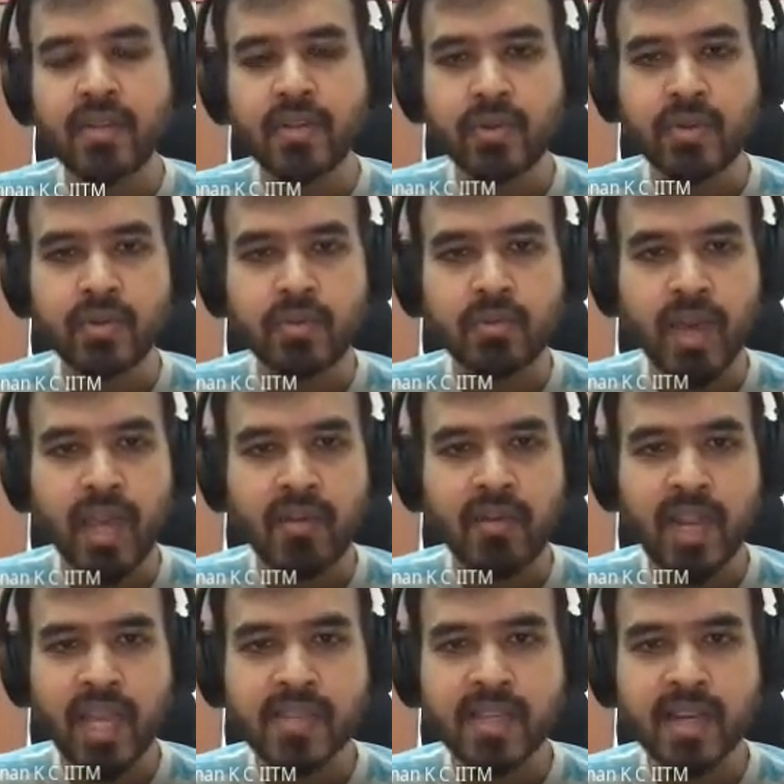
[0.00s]
You, wherever
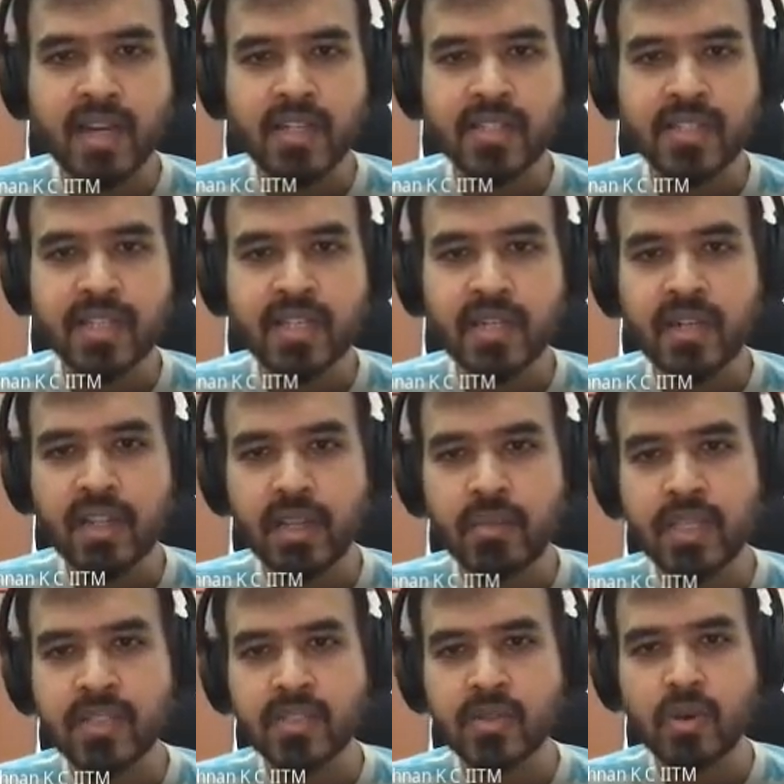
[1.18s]
x occurs here,
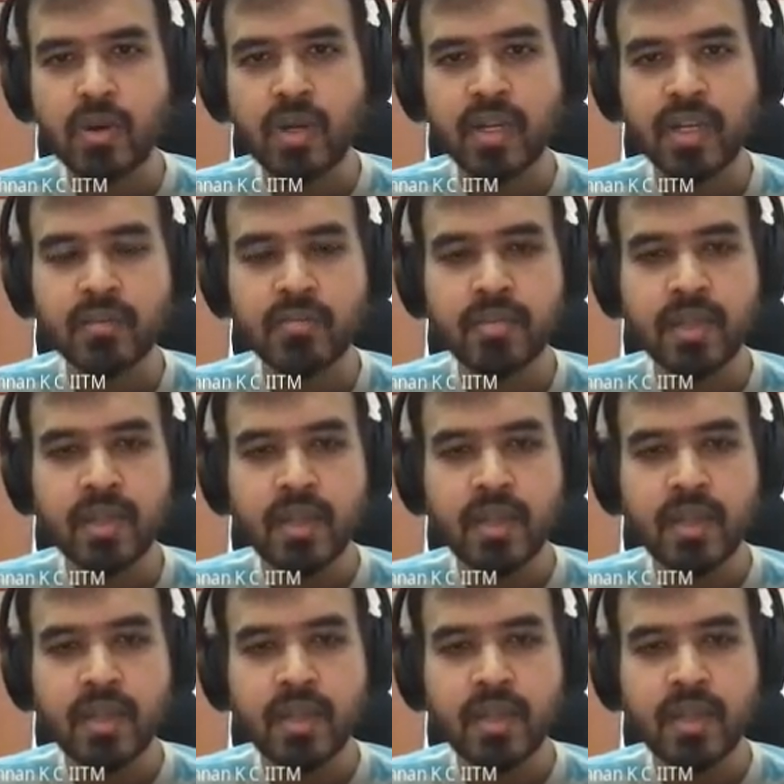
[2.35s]
replace this whole term.